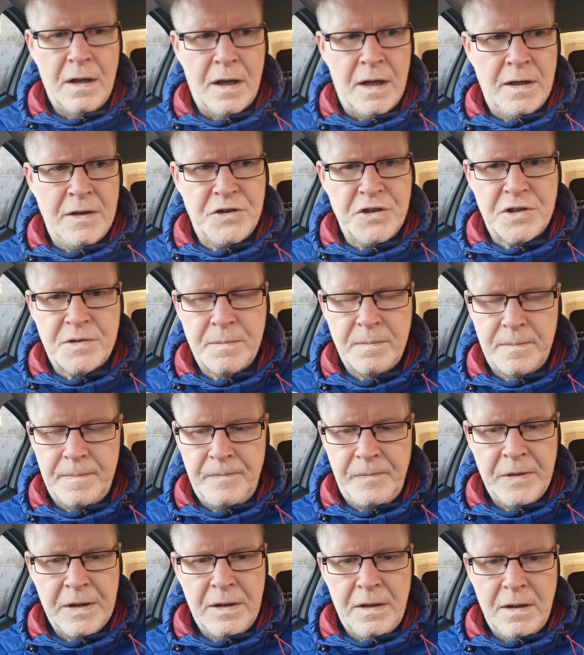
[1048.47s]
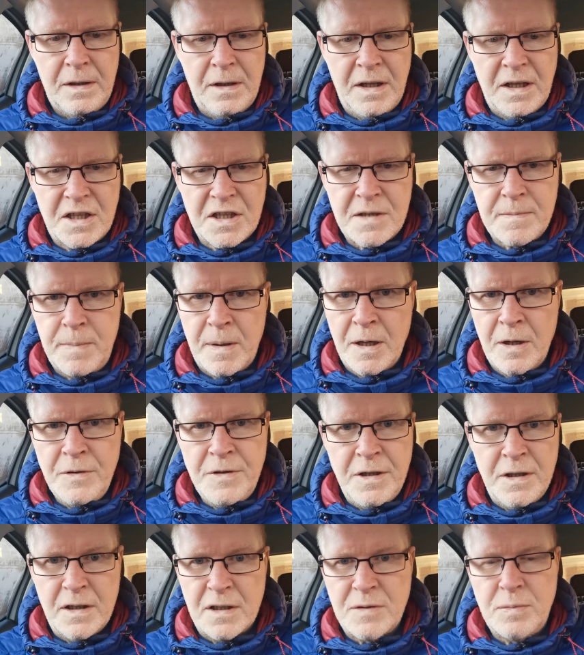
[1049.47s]
and just
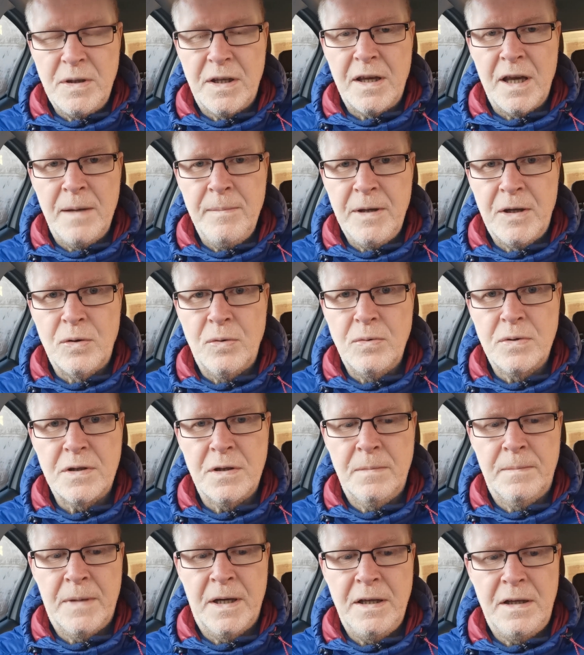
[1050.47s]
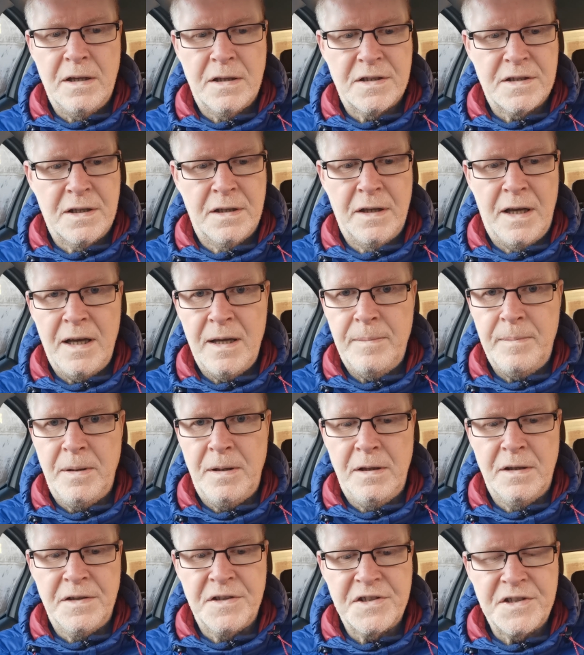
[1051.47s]
exploding us with chemicals that make us
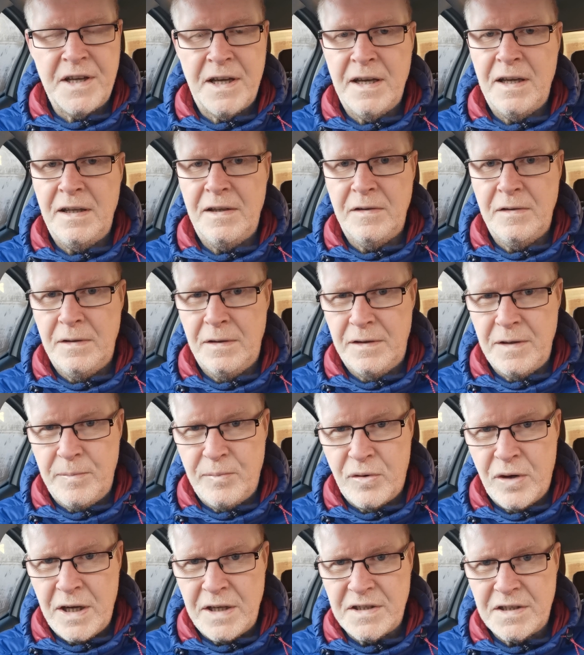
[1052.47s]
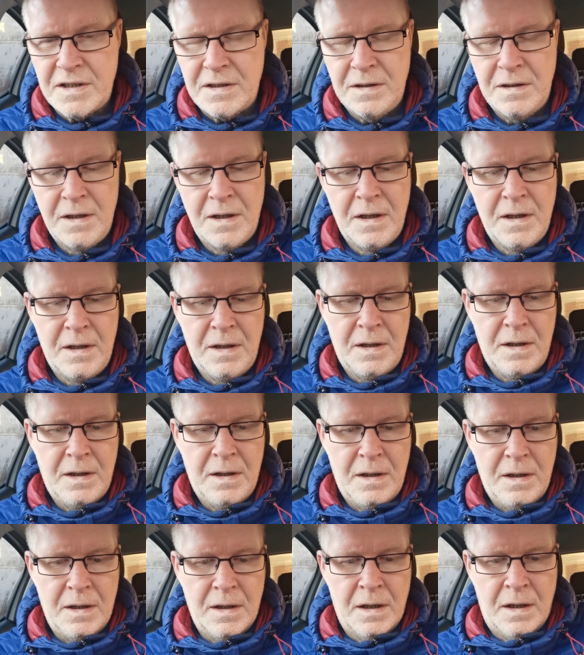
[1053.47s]
unhappy and sad and depressed
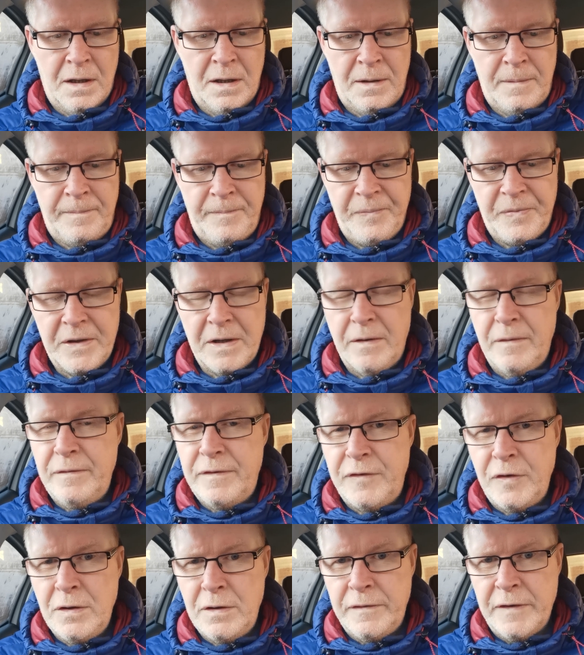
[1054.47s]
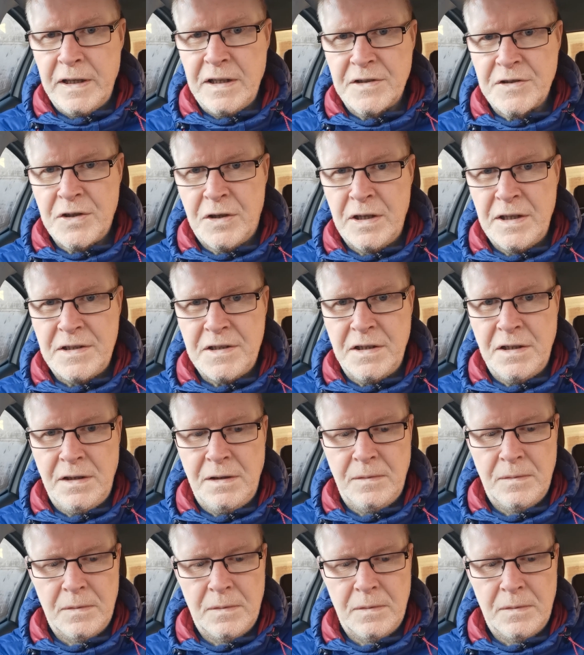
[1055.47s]
um, and full of anxiety,